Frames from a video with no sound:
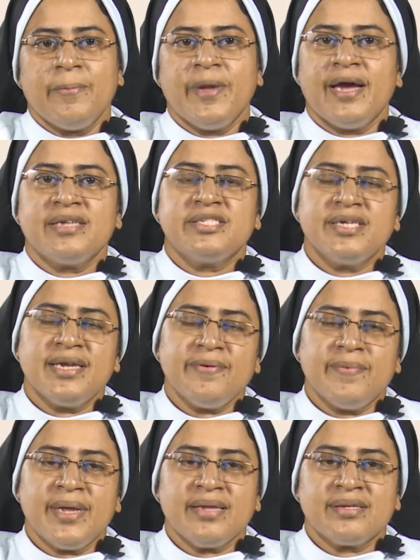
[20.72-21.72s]
we are dealing
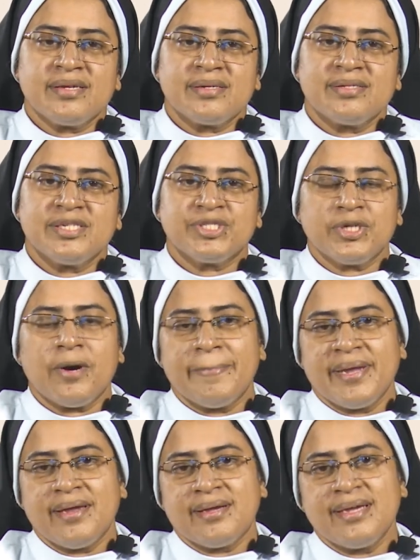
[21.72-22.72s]
with the
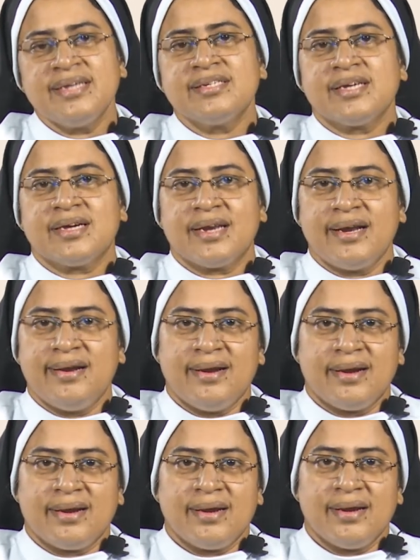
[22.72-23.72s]
topic
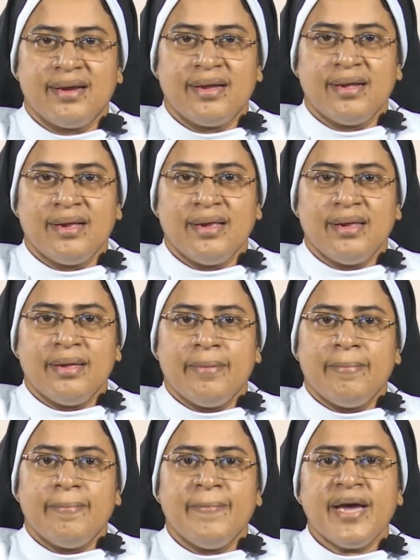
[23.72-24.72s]
integration.
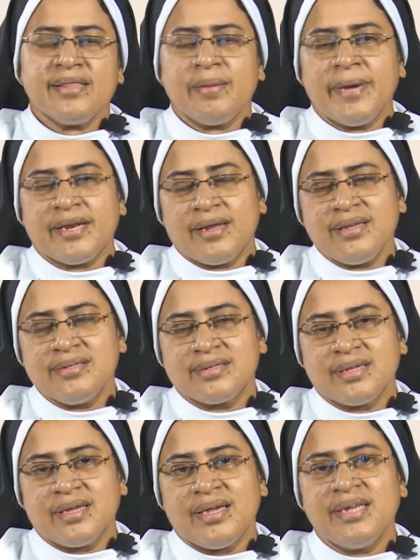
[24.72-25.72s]
Mathematics
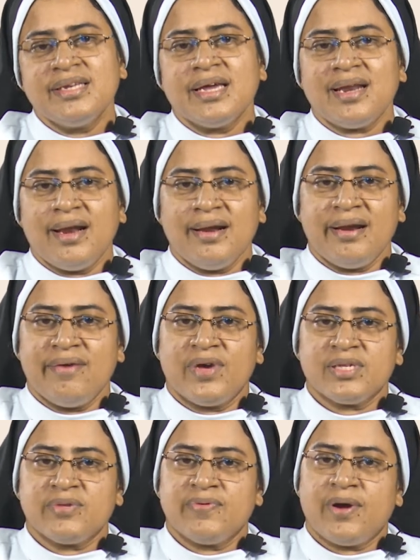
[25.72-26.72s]
integration
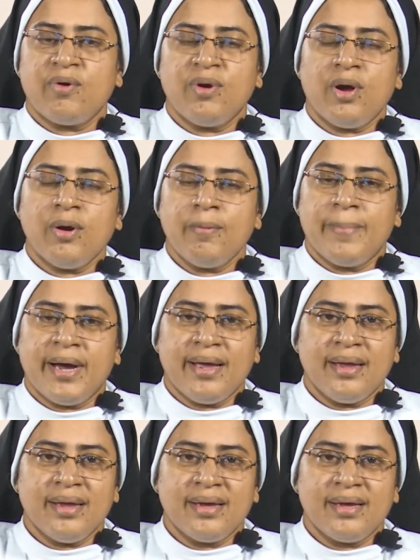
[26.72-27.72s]
was found out
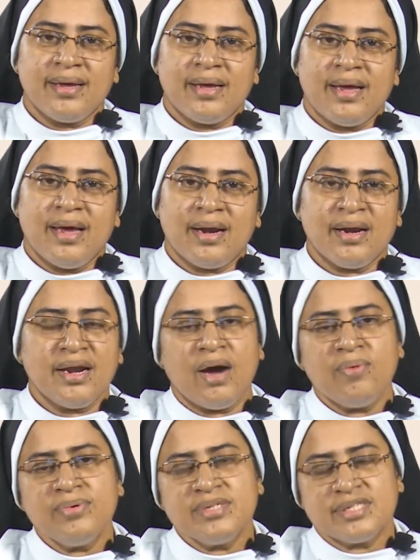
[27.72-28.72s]
by a
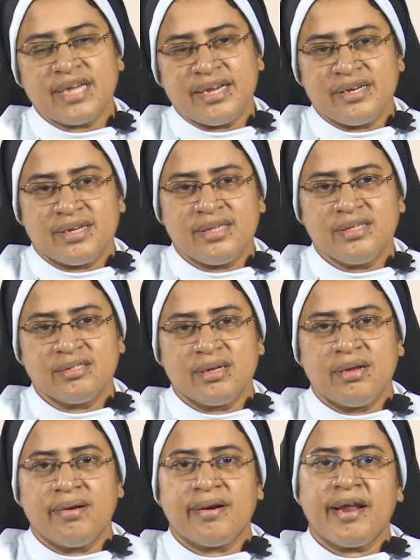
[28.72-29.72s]
renowned scientist
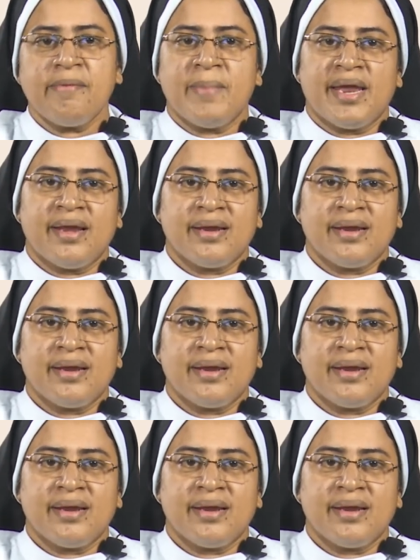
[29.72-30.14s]
Riemann.